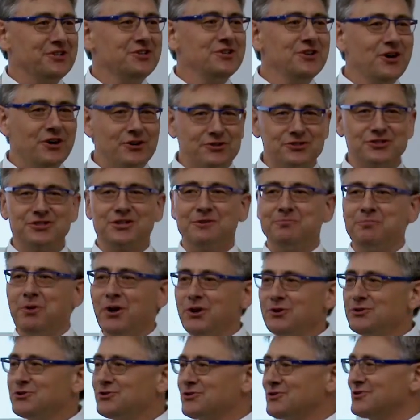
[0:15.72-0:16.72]
are not
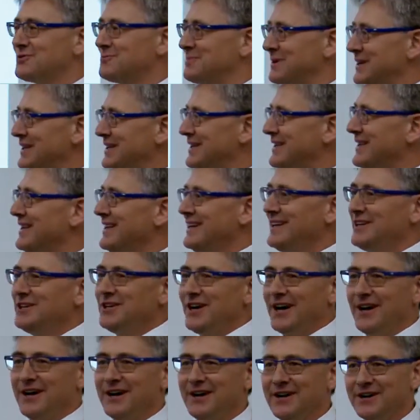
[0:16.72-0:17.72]
supposed to be
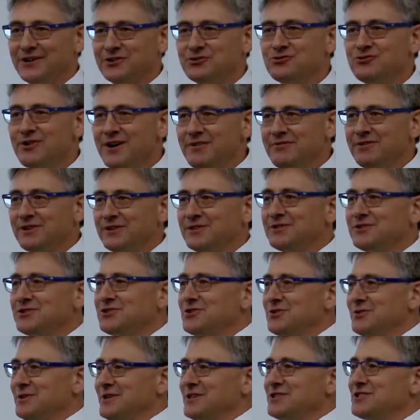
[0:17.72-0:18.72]
driven
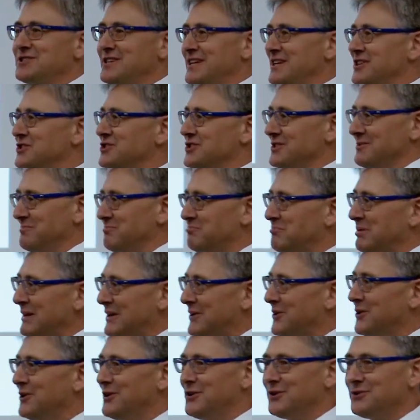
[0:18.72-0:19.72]
to extinction
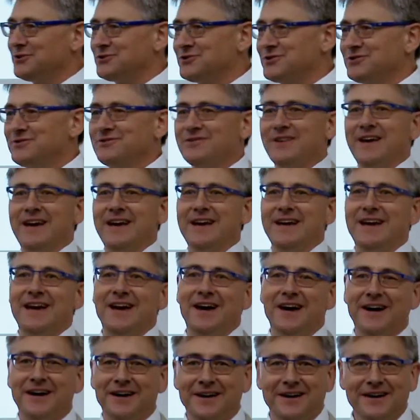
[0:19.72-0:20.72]
because they
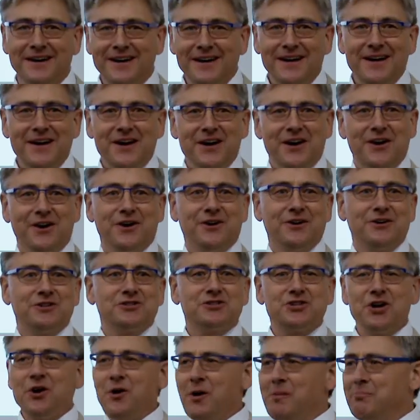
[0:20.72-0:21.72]
are
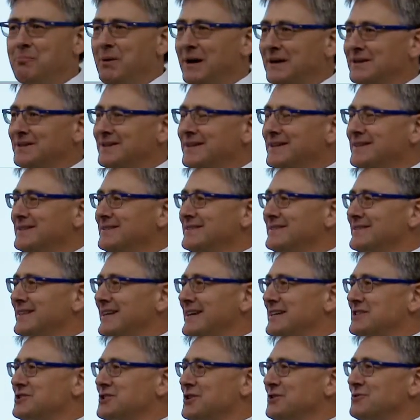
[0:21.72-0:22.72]
so abundant,
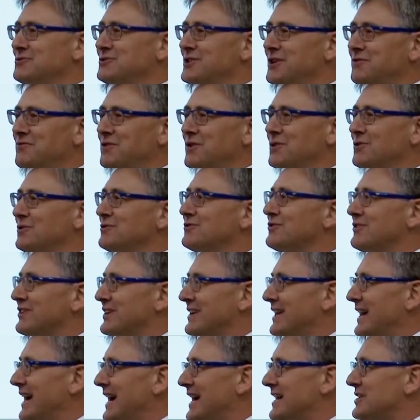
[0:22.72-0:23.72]
they're so difficult to
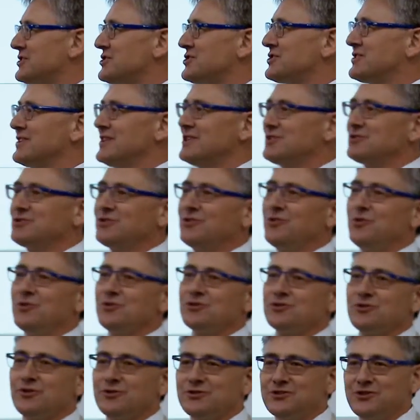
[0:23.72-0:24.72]
catch, there's
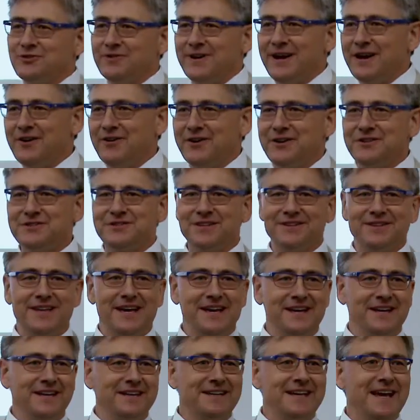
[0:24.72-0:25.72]
all sorts of areas that
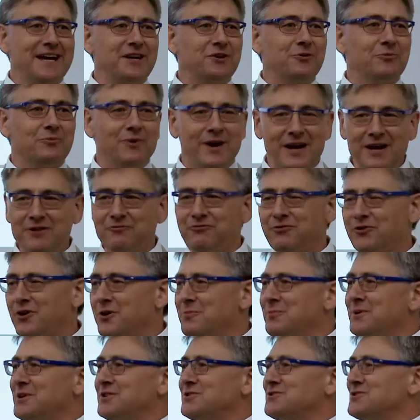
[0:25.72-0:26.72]
they can get away
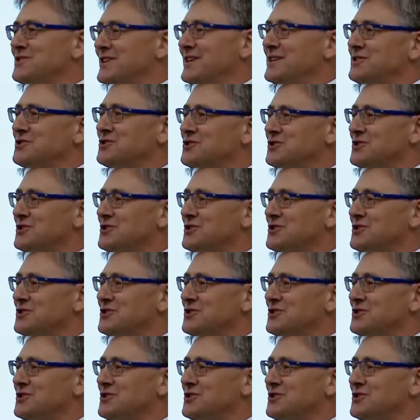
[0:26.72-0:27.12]
from us, and